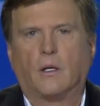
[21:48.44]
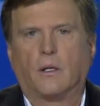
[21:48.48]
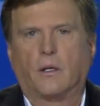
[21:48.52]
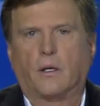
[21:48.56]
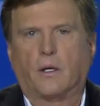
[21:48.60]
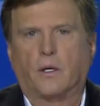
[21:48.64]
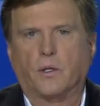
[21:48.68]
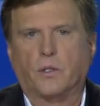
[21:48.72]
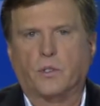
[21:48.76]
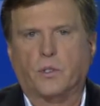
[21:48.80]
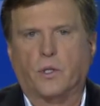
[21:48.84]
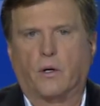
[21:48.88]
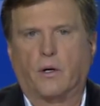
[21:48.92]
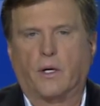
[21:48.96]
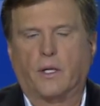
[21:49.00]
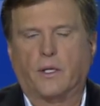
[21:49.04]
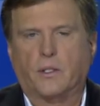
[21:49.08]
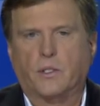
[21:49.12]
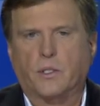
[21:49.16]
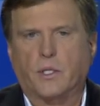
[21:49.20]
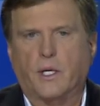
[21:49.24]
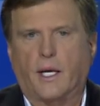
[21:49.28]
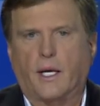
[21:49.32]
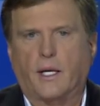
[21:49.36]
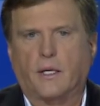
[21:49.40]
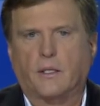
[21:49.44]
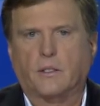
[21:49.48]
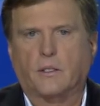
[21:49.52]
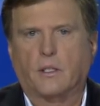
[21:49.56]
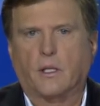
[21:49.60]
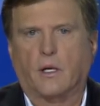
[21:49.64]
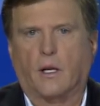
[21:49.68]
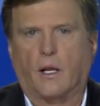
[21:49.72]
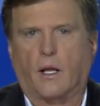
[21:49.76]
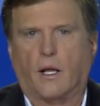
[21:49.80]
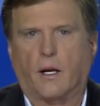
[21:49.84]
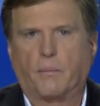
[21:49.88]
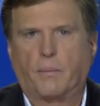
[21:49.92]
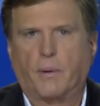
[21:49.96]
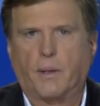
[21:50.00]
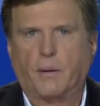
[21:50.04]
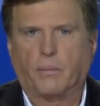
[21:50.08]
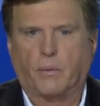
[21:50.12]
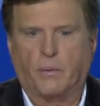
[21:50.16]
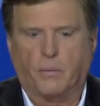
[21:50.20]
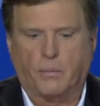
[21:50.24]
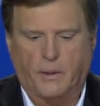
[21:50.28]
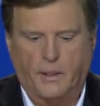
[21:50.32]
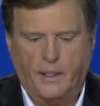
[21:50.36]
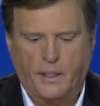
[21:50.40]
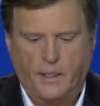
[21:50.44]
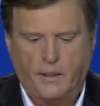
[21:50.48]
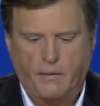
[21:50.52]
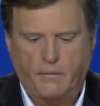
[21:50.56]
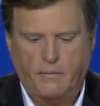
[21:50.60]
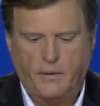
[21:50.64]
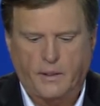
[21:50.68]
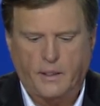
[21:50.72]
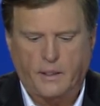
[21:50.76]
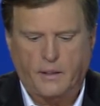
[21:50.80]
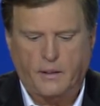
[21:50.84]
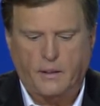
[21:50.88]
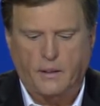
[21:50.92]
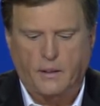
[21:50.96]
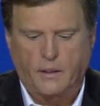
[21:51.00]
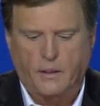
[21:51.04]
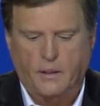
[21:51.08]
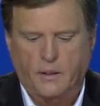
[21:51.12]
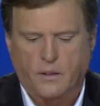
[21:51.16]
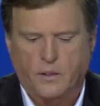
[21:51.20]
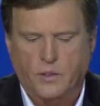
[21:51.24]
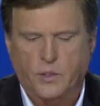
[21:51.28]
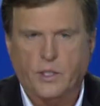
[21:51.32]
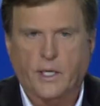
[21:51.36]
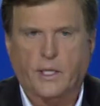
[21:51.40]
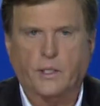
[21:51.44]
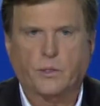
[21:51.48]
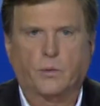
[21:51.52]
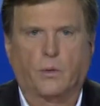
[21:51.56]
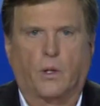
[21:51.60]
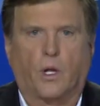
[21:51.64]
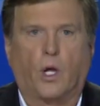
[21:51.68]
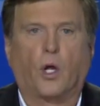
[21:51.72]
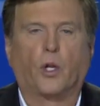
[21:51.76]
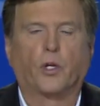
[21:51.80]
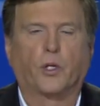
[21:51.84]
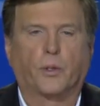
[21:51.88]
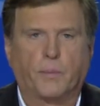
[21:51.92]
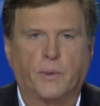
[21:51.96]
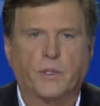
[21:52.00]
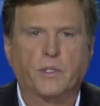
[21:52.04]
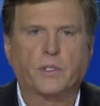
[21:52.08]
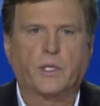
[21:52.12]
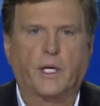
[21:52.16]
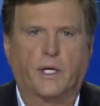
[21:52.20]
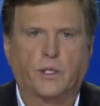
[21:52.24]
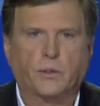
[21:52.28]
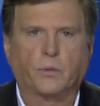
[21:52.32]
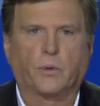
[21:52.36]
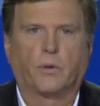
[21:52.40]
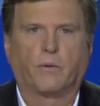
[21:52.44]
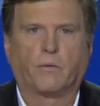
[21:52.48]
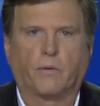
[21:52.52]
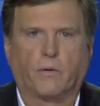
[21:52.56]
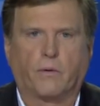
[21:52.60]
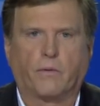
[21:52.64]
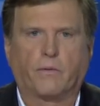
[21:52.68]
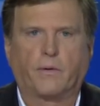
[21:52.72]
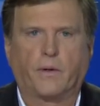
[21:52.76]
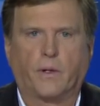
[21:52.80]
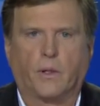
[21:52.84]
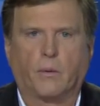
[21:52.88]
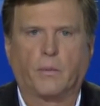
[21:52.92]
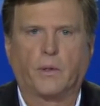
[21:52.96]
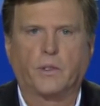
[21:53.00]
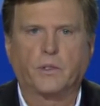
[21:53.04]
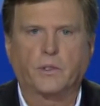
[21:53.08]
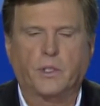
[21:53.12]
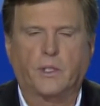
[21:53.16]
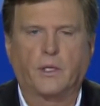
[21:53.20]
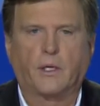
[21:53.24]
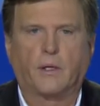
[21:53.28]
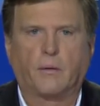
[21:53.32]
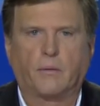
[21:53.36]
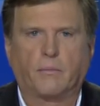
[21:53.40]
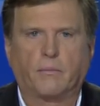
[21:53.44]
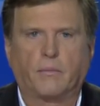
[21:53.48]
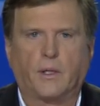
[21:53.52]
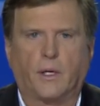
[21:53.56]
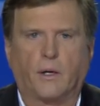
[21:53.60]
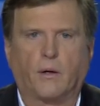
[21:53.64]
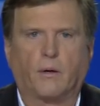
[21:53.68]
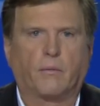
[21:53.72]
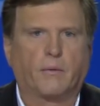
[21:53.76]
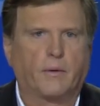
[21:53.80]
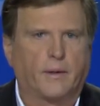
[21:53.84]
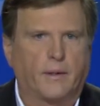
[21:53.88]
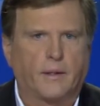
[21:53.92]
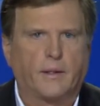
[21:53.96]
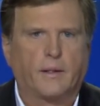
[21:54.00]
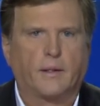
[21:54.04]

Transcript: concerning sex that a lot of people believe that sexual, ultimate sexual fulfillment's gonna, you know,